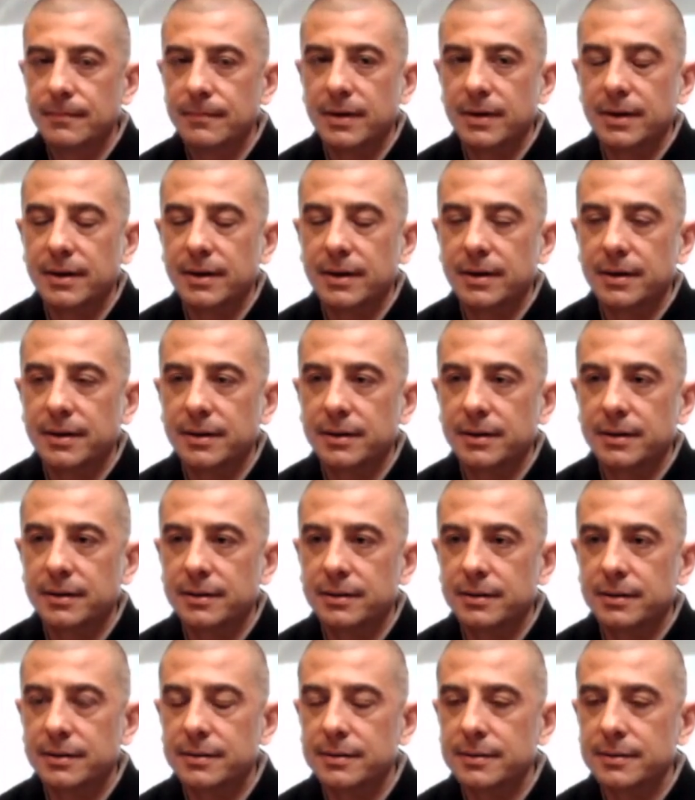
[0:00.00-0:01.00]
And
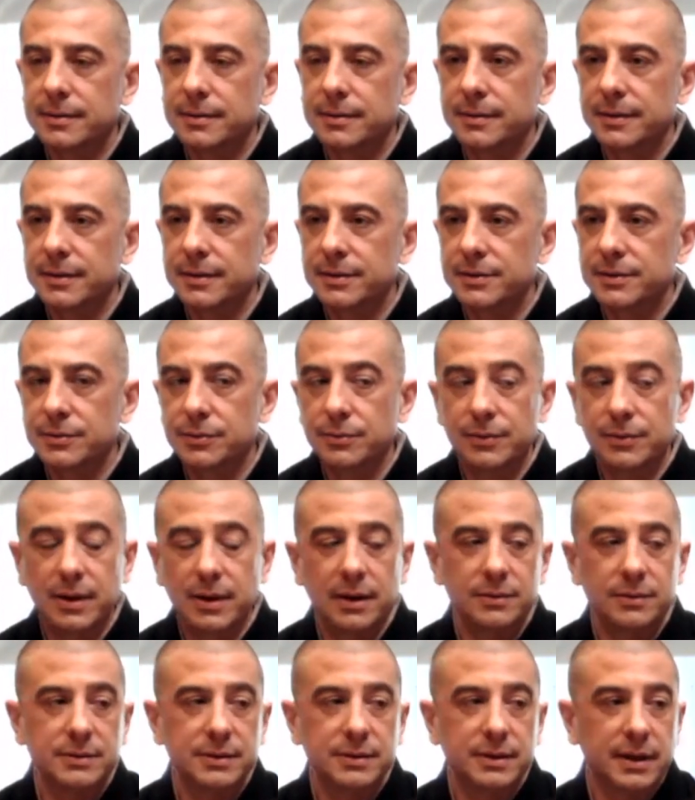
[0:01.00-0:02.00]
in
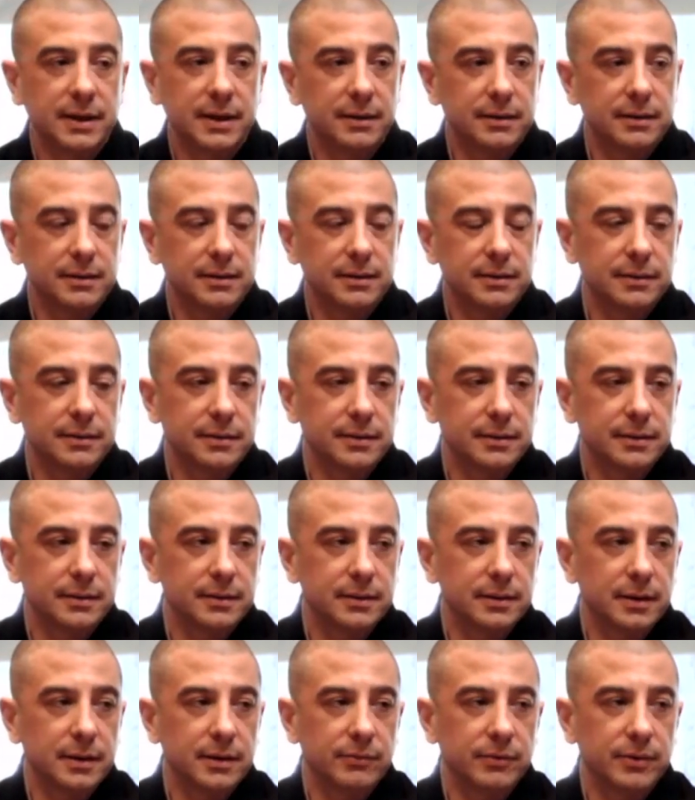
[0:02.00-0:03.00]
2008,
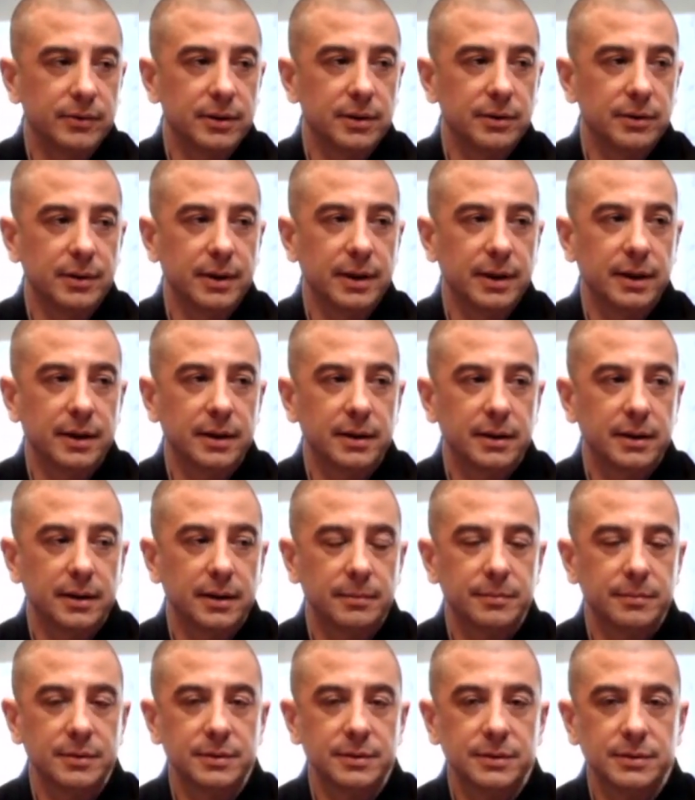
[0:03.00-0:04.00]
I relocated up
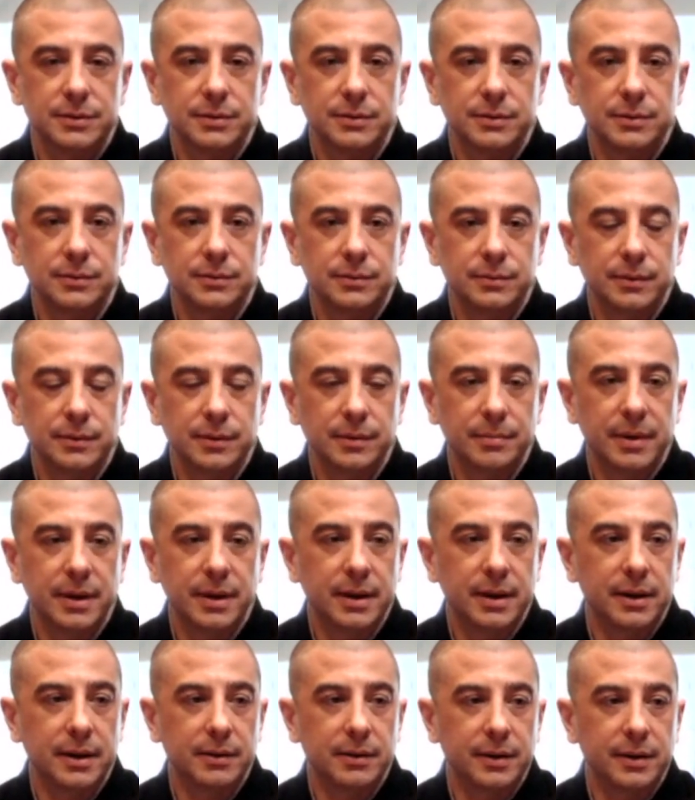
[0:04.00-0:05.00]
into the Bay
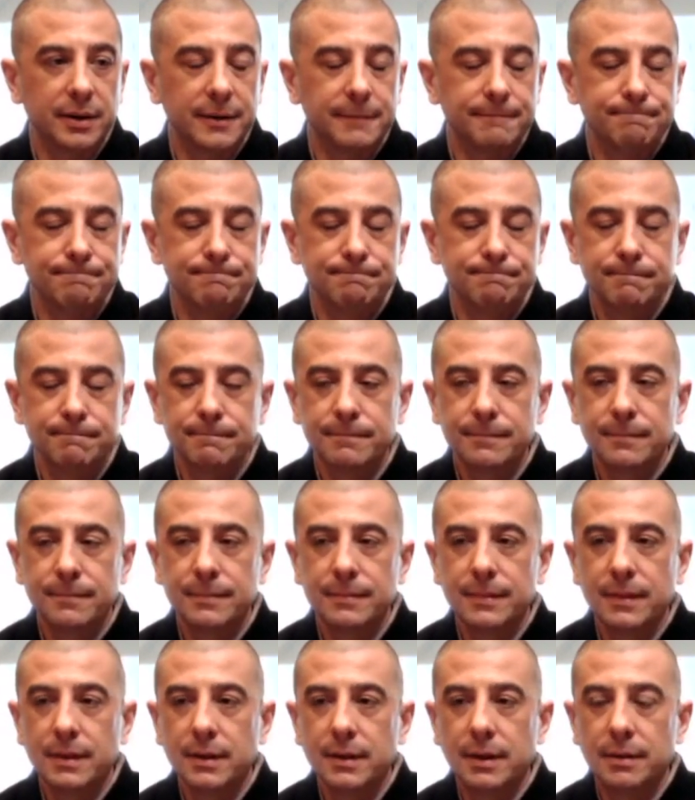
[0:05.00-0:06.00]
Area.
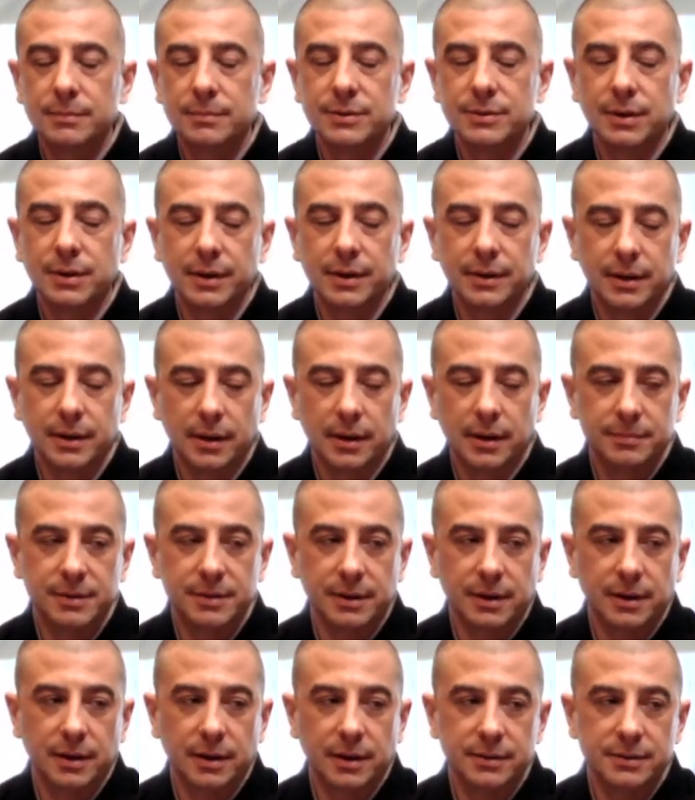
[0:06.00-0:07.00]
Up to
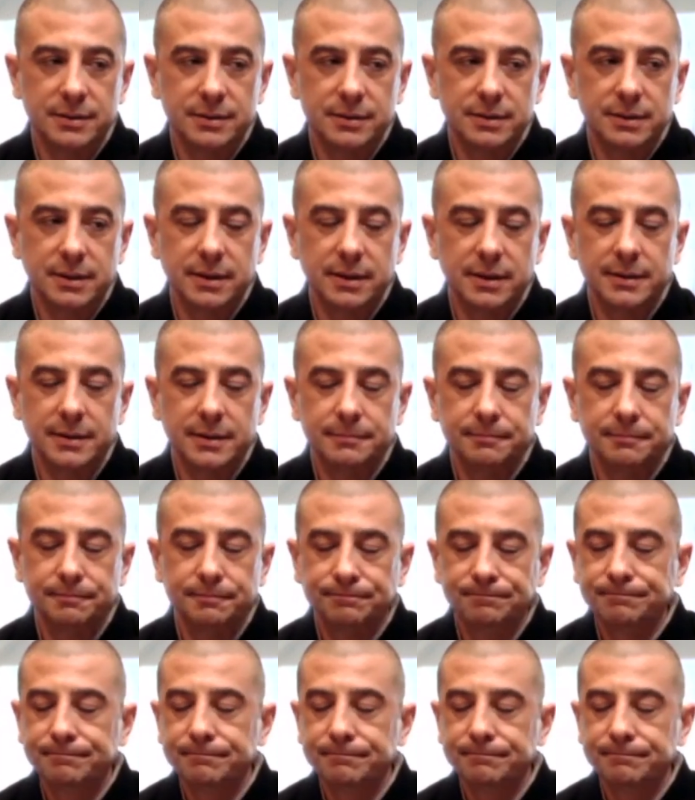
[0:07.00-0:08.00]
Carson City,
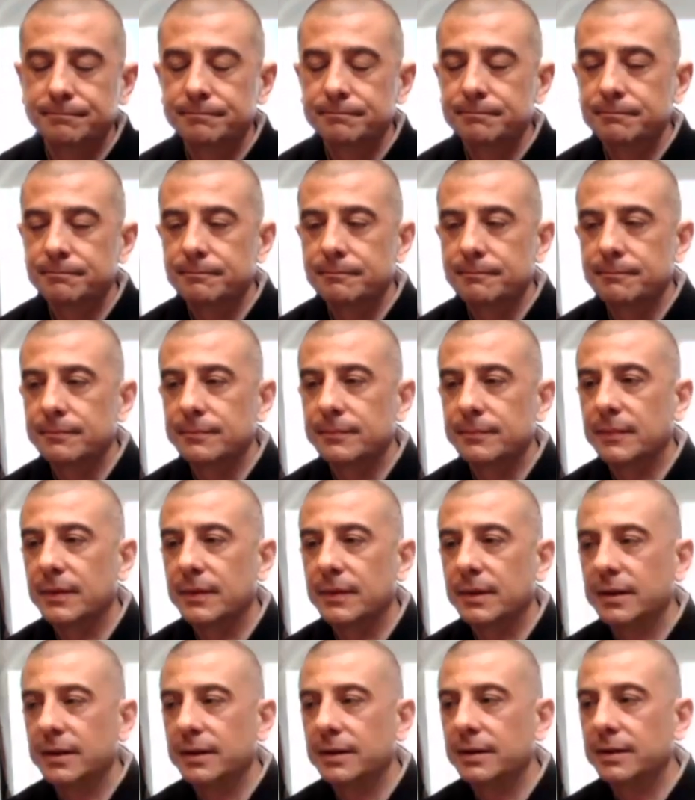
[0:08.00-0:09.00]

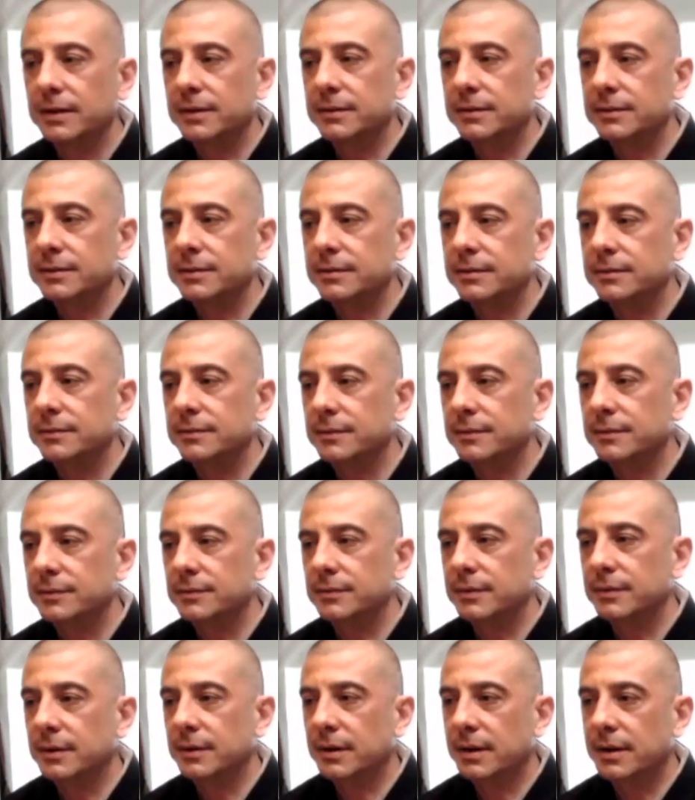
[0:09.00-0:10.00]
and
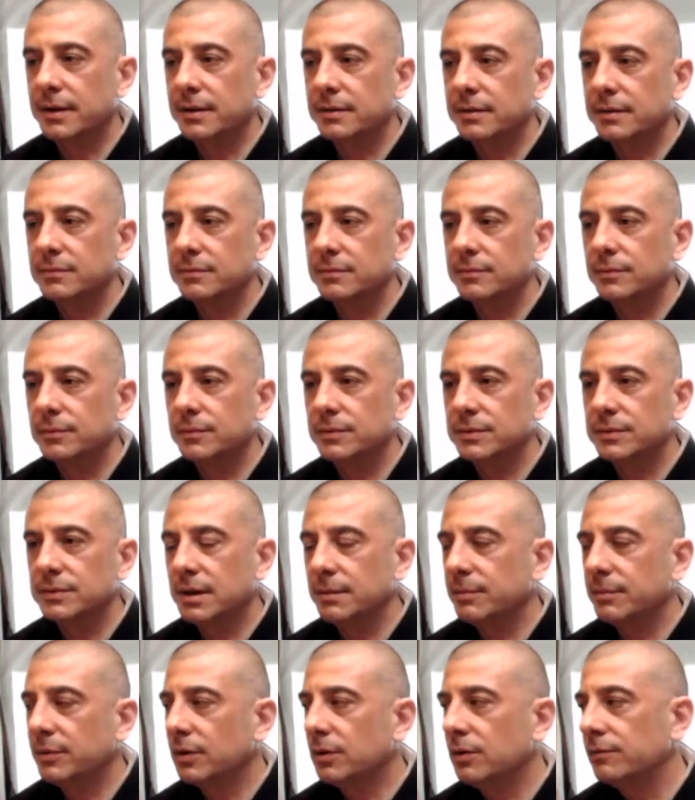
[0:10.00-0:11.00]
was
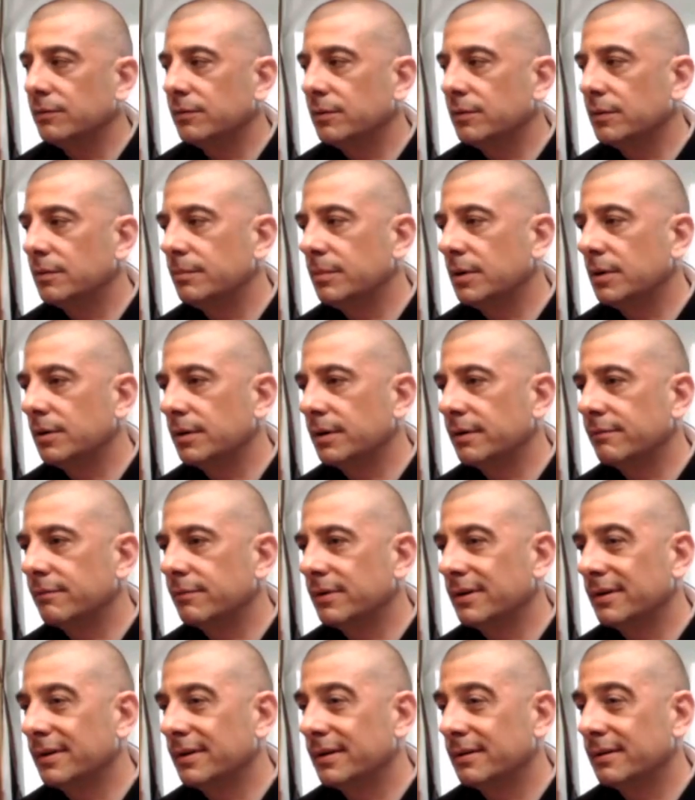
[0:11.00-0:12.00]
coming over about
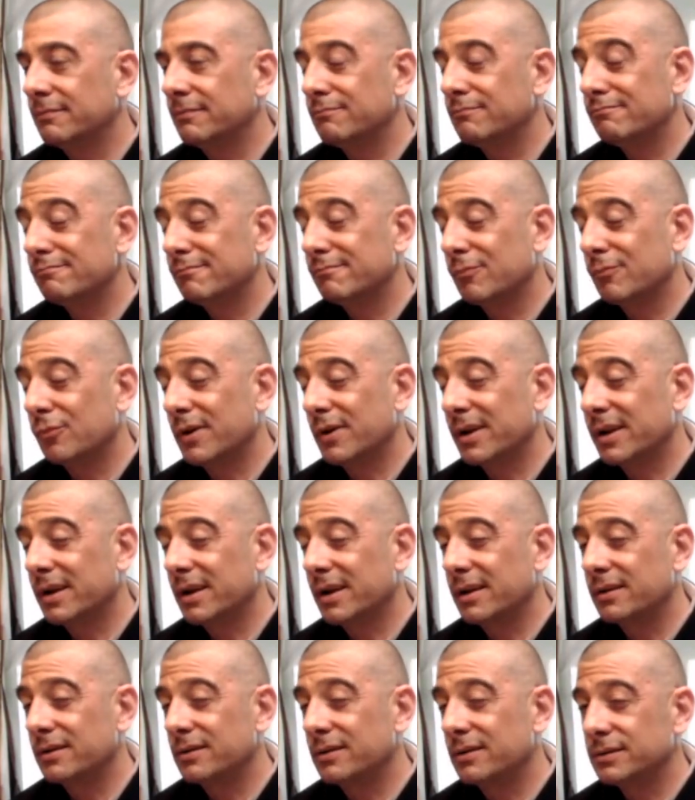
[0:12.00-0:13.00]
every
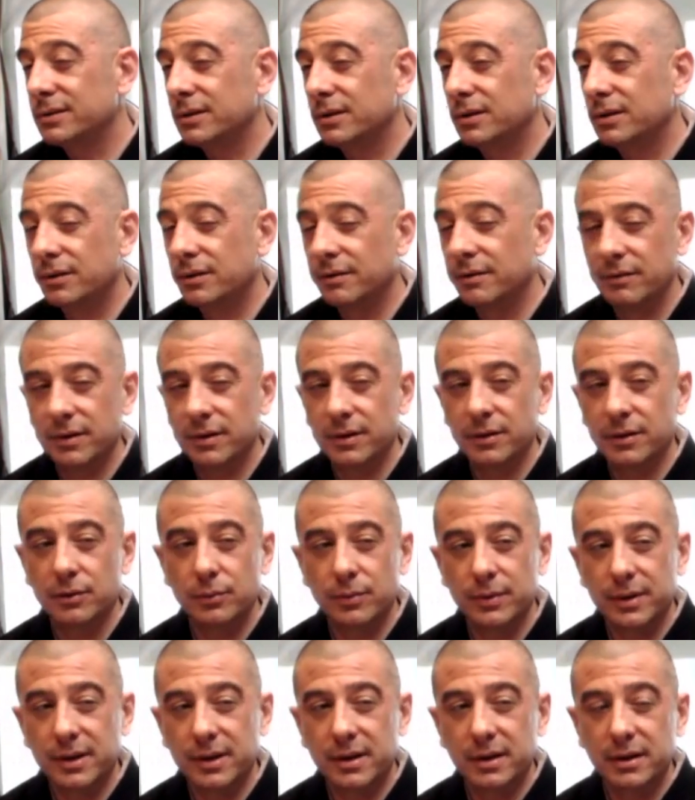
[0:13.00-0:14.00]
weekend or so, every other
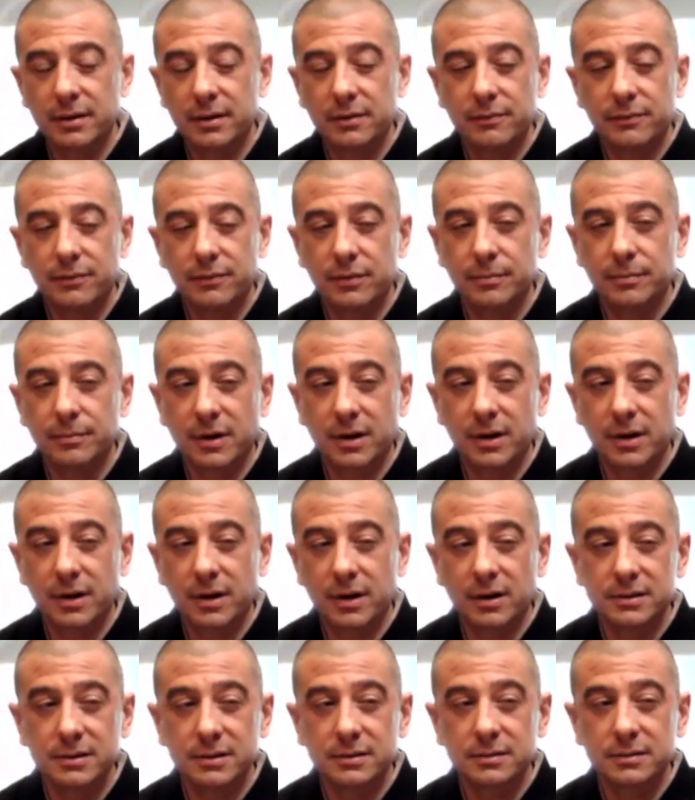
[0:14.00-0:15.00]
weekend from
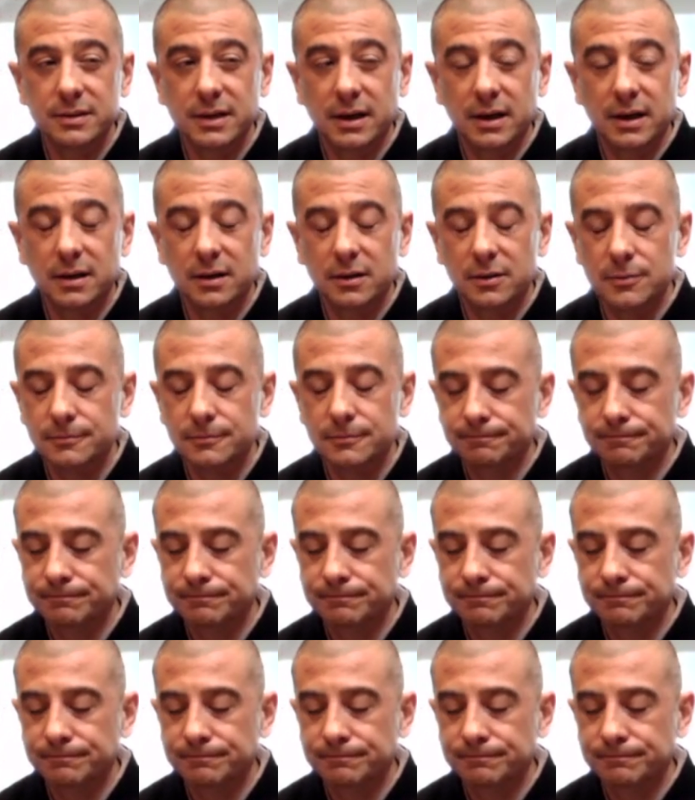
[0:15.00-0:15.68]
Carson, Tahoe,